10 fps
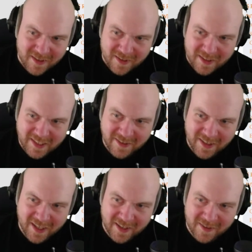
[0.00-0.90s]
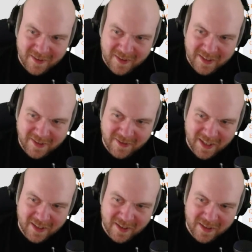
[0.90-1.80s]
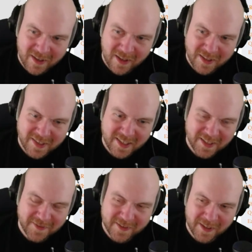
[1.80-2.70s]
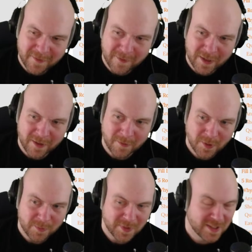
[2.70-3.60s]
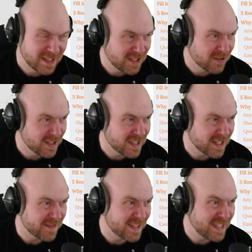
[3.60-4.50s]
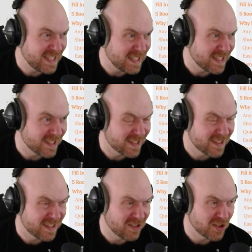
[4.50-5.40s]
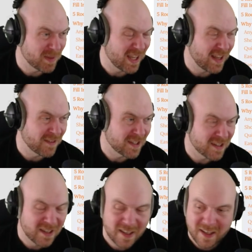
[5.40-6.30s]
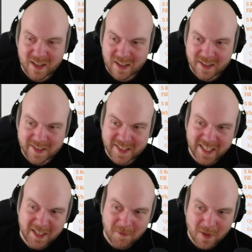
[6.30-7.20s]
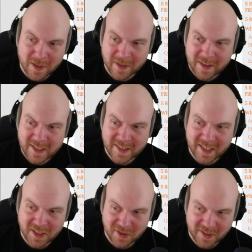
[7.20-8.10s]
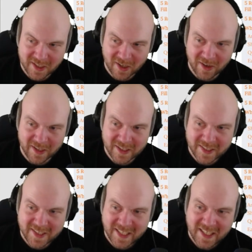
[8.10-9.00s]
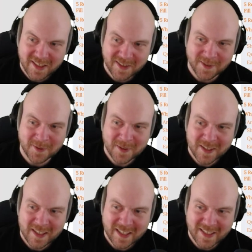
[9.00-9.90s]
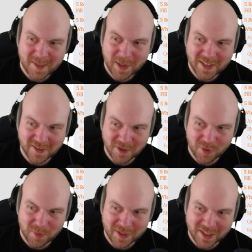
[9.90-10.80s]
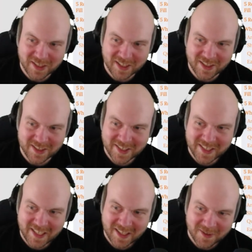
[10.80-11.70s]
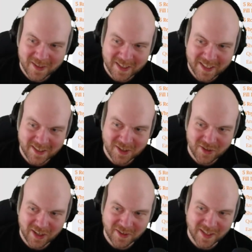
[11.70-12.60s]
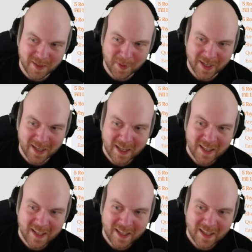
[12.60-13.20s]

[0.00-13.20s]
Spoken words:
These are not a listing of rooms. These are a listing of scenes that you should be having. Scene 1 is the entrance and guardian. Scene 2 is the puzzle or rope link challenge. Scene 3 is the trick or setback.